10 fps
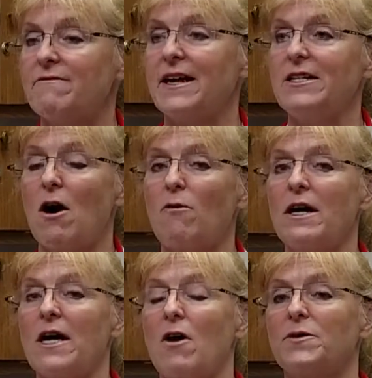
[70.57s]
If they don't,
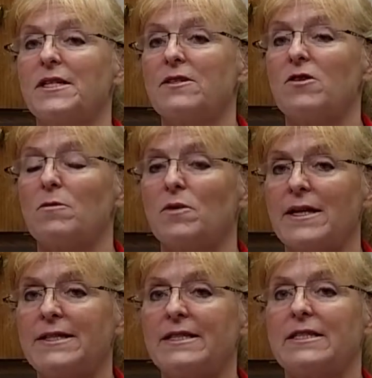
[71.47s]
it goes into the
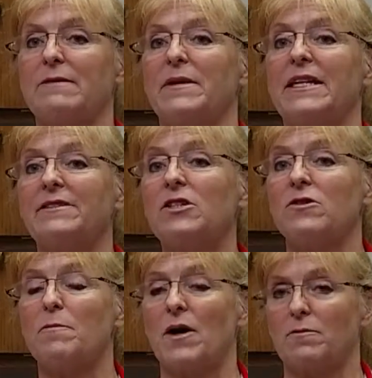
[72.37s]
blood system and
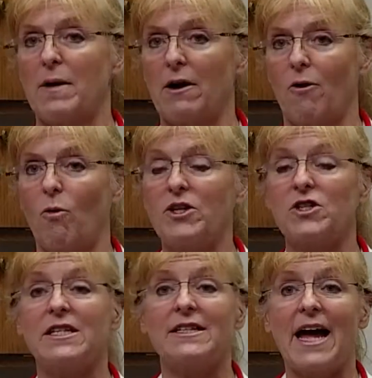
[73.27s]
into the bone marrow,
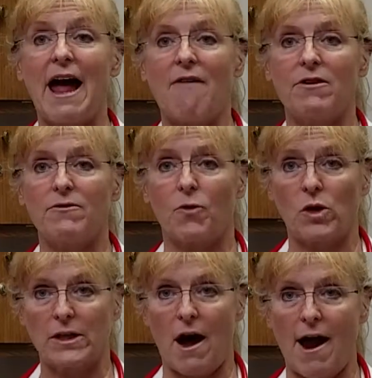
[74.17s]
which then they have it
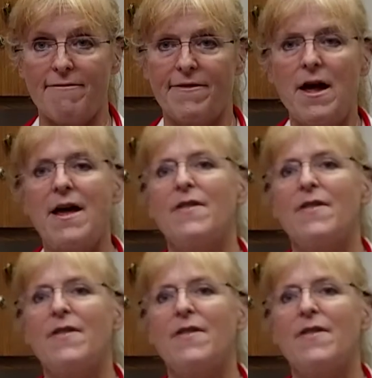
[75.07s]
for life.